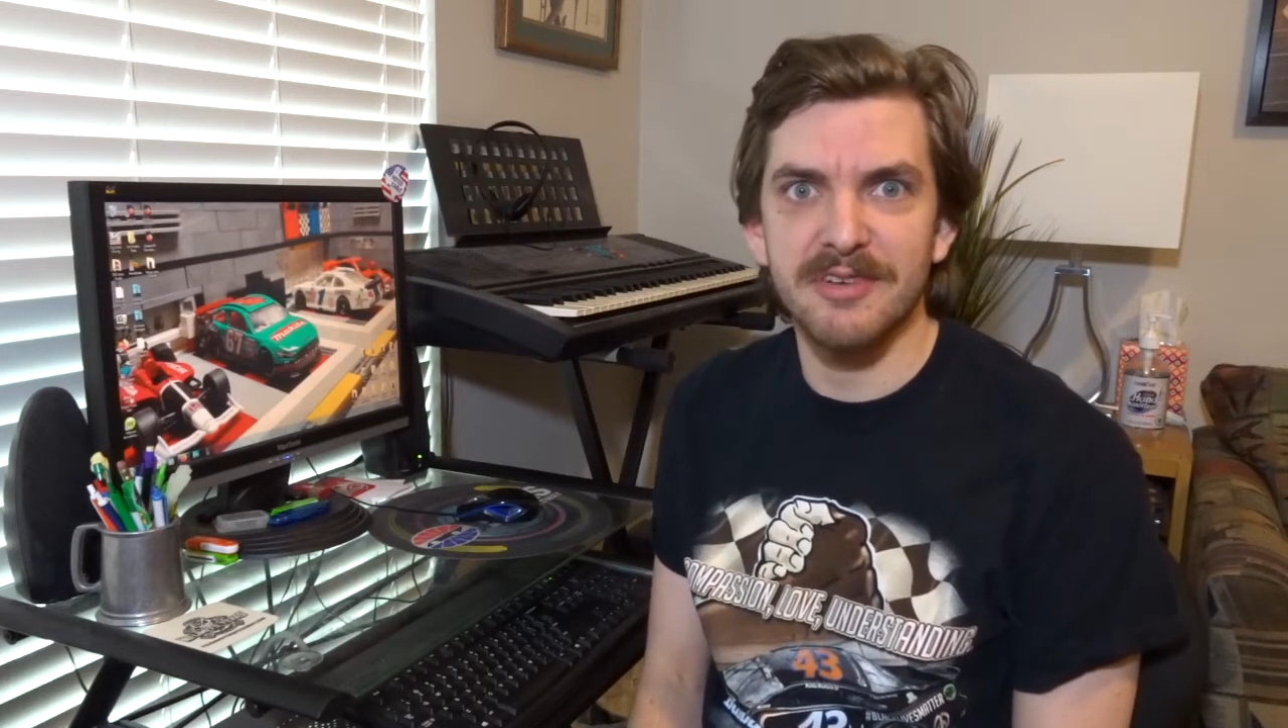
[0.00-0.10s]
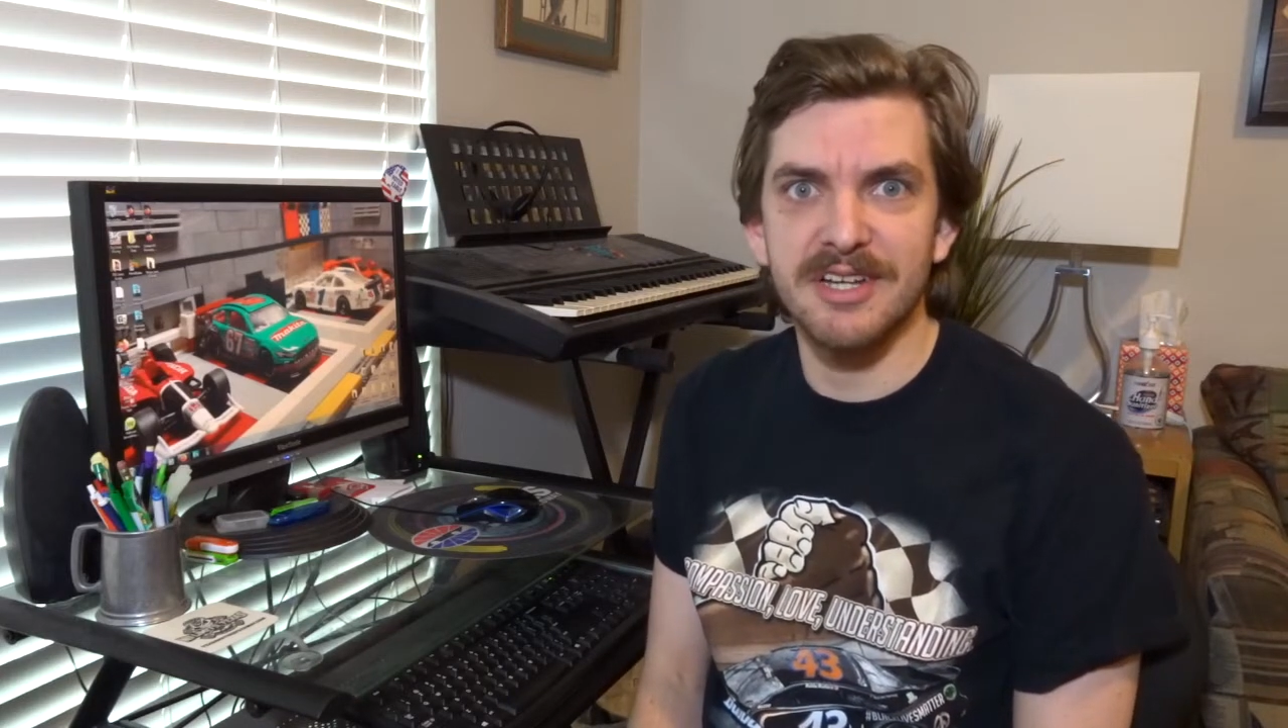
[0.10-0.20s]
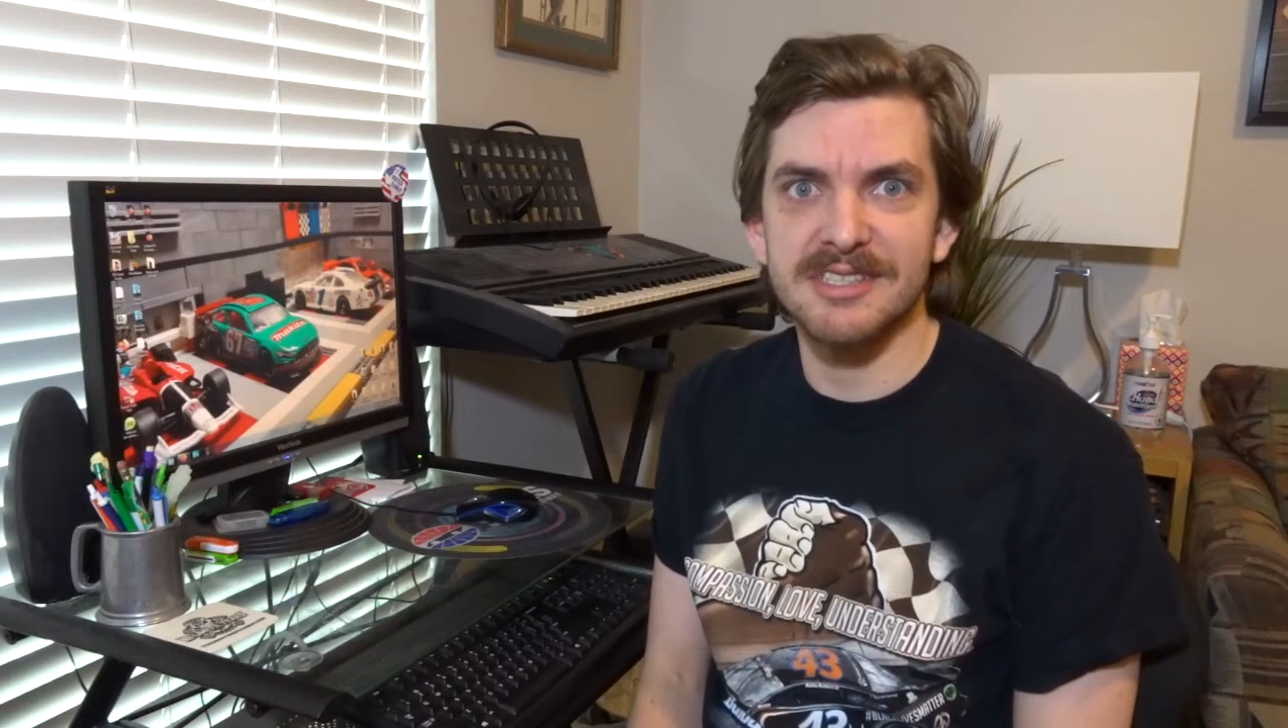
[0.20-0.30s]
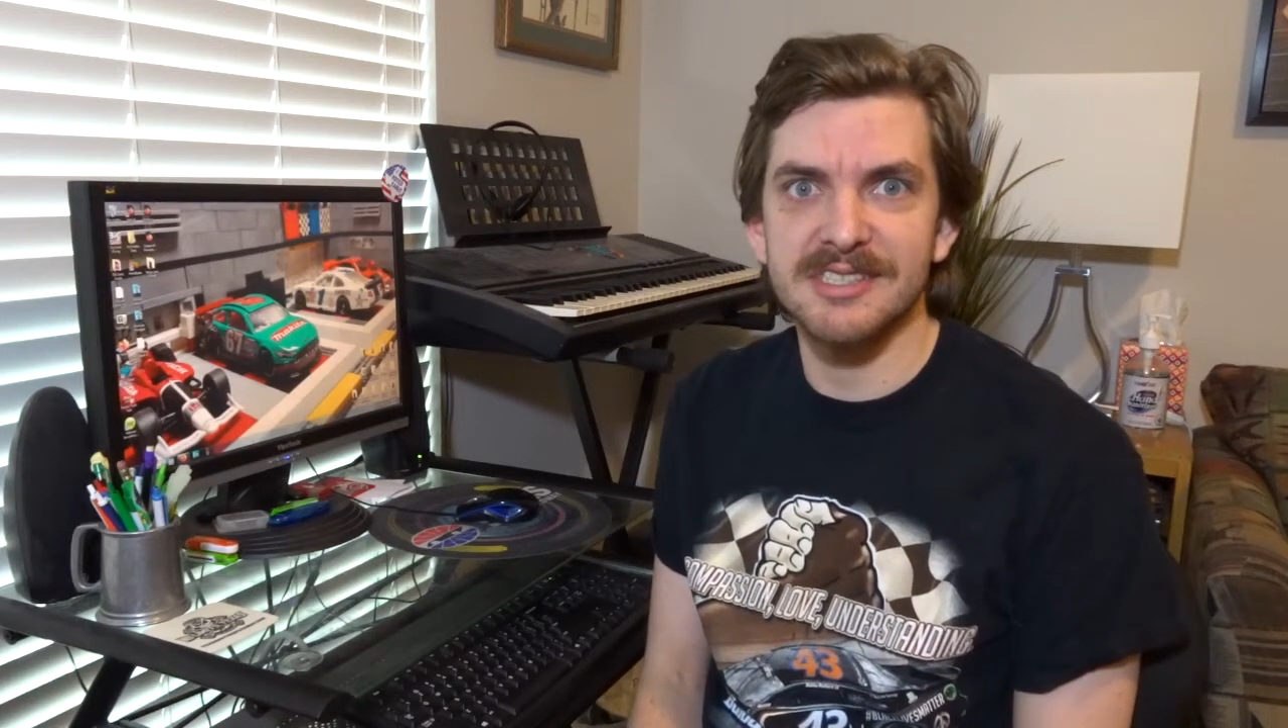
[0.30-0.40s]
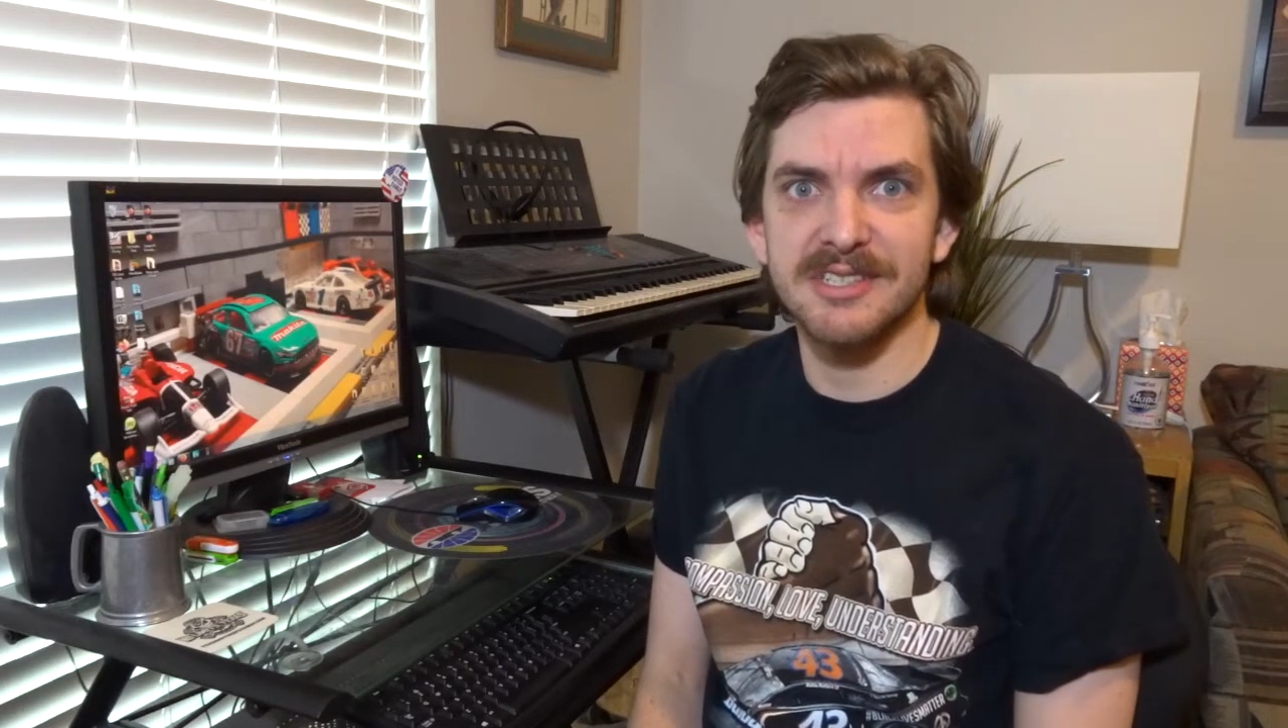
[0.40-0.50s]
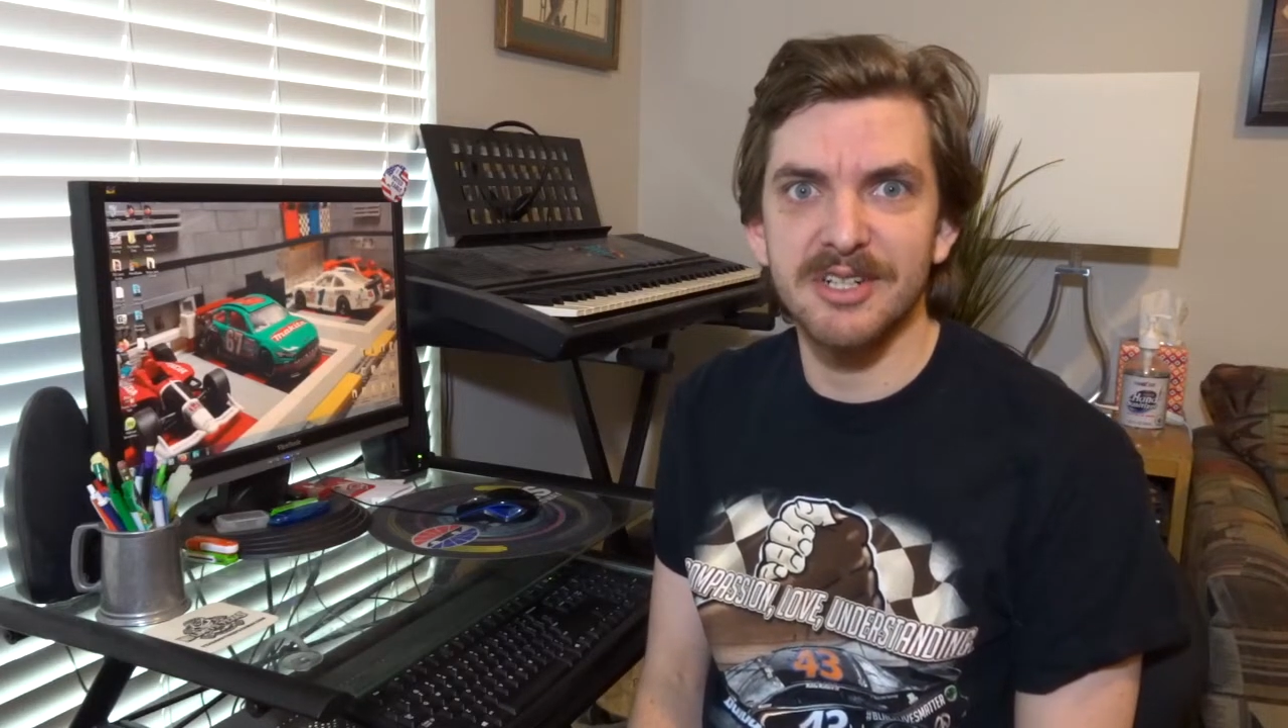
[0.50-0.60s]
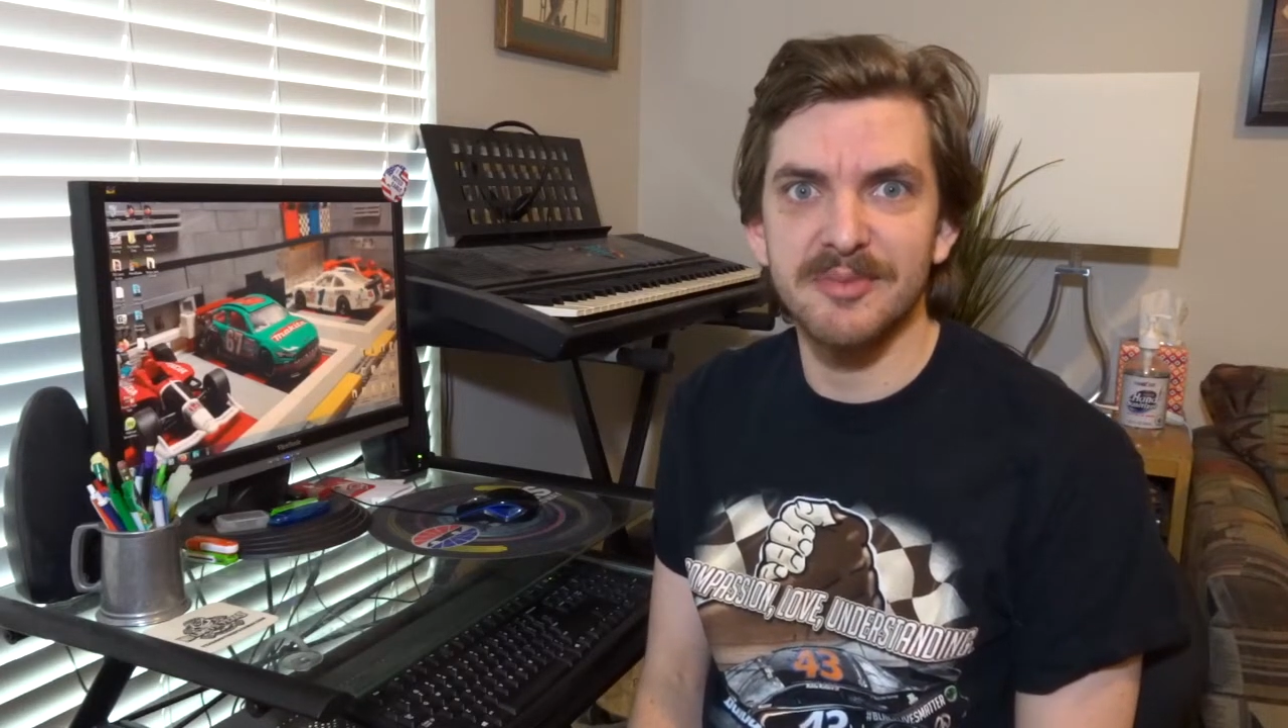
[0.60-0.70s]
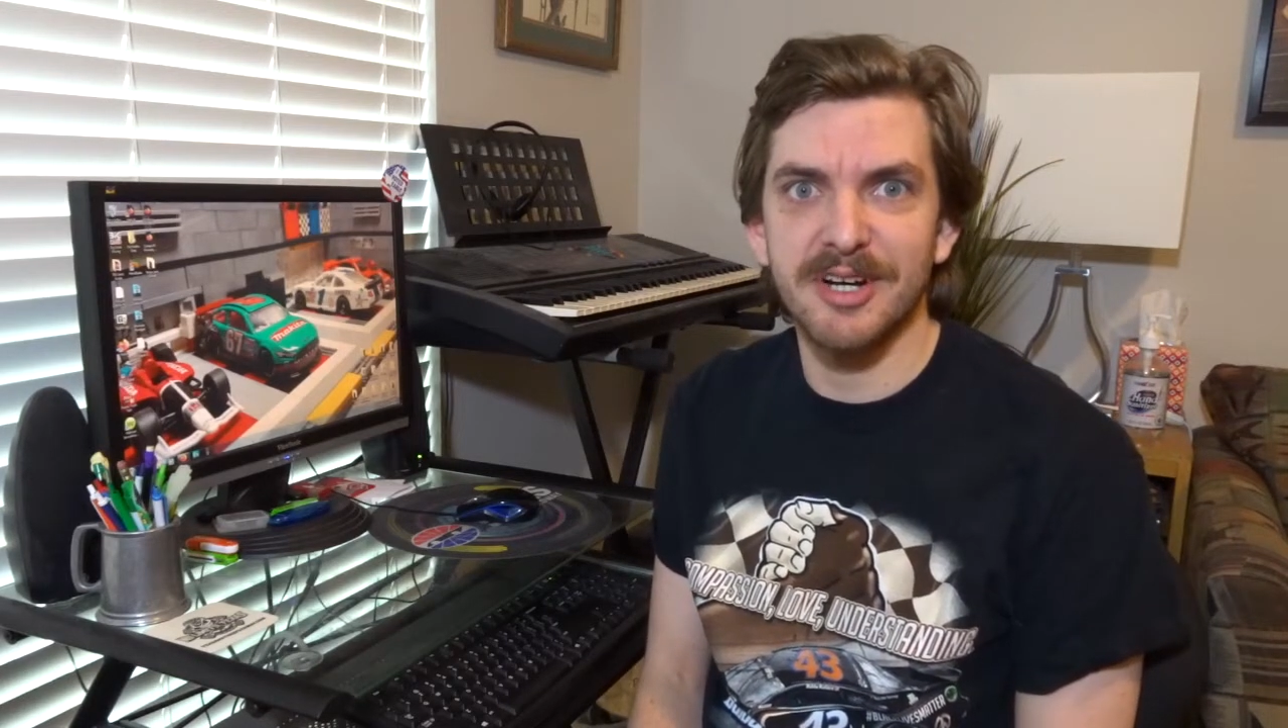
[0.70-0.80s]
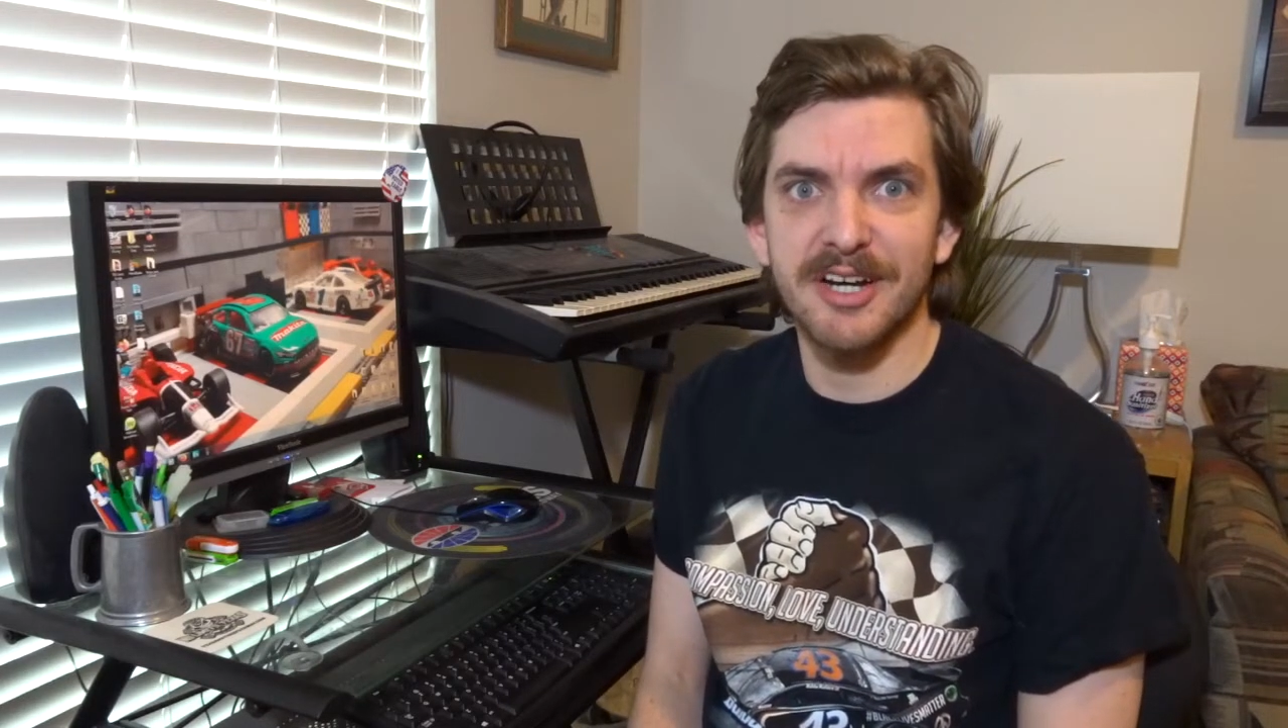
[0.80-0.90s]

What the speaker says: at Sonoma.